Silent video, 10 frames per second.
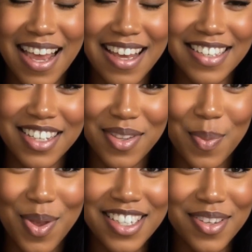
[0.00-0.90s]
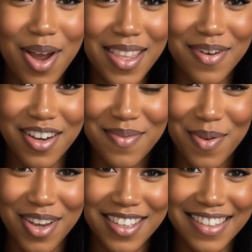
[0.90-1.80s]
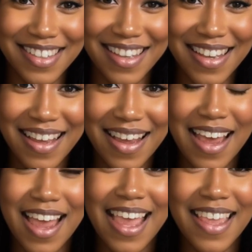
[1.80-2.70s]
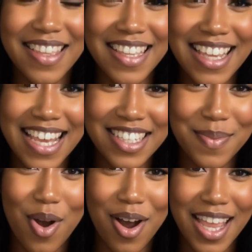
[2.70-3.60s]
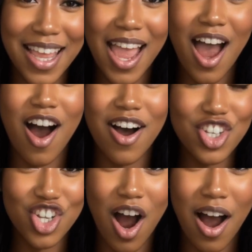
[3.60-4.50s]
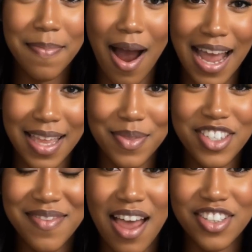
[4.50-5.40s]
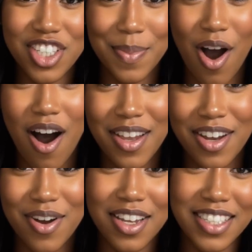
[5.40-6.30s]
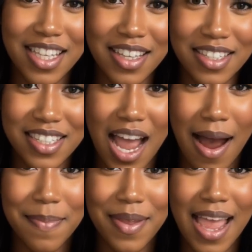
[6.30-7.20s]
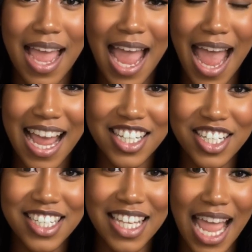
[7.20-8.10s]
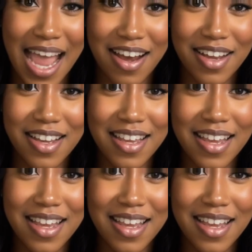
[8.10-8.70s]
until the wind swallowed her voice. The next morning, her charred body was found sprawled across the hilltop, ashes scattered,